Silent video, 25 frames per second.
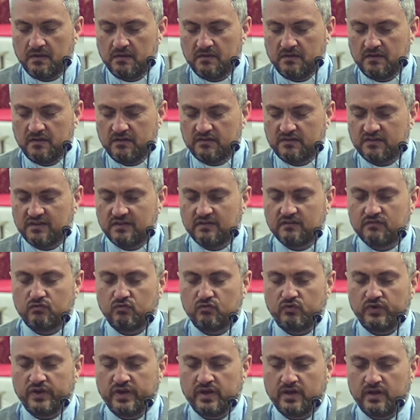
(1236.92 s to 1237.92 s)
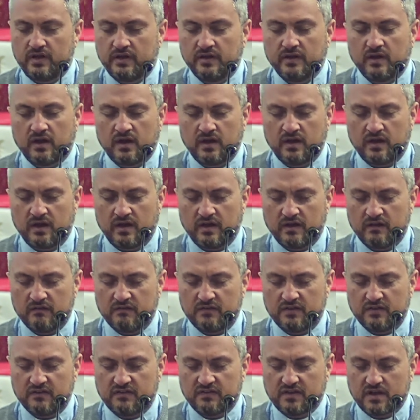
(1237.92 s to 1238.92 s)
these things real in our
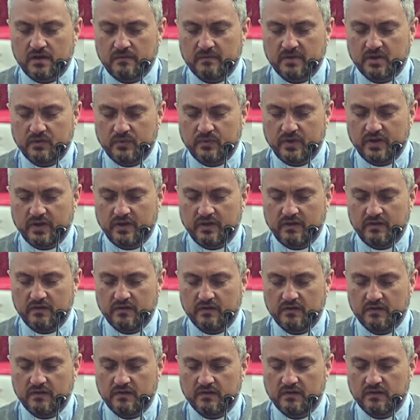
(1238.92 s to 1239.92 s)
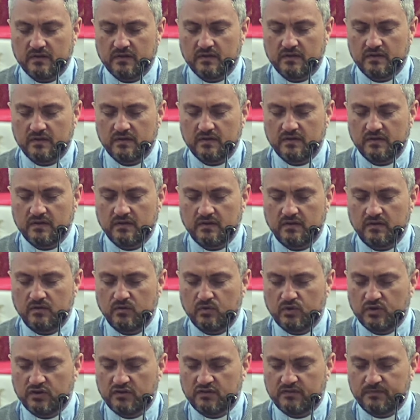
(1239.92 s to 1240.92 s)
lives this coming week.
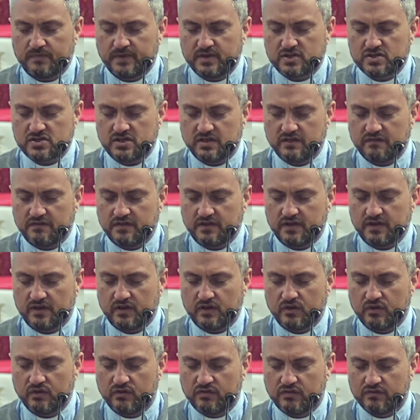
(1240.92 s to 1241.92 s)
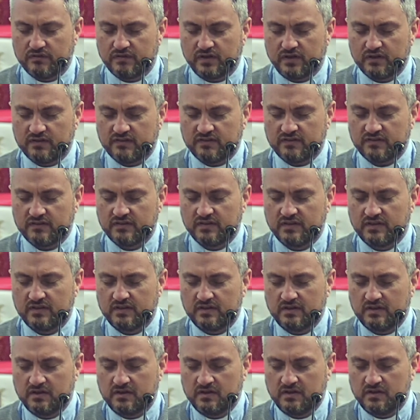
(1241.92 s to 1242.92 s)
Lord, especially for those of us
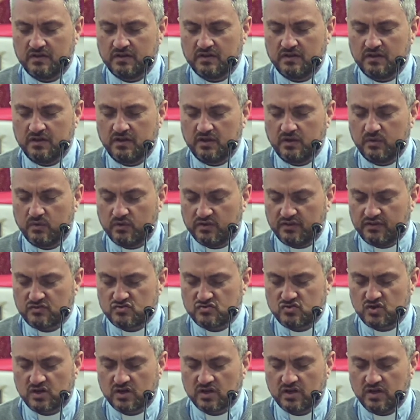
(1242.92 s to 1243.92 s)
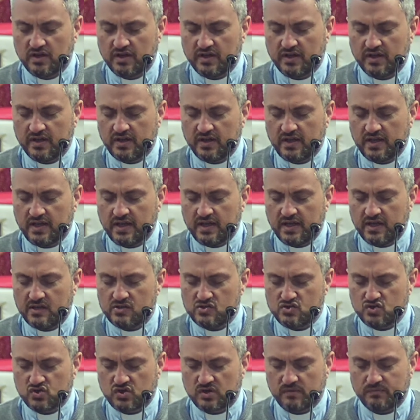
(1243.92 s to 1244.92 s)
who are struggling
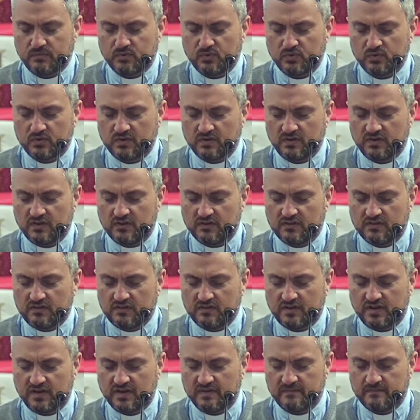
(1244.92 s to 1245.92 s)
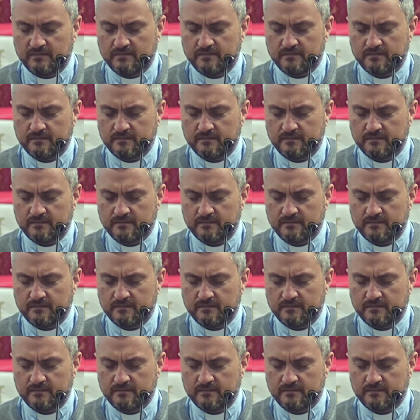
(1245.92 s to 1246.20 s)
and troubled at this time.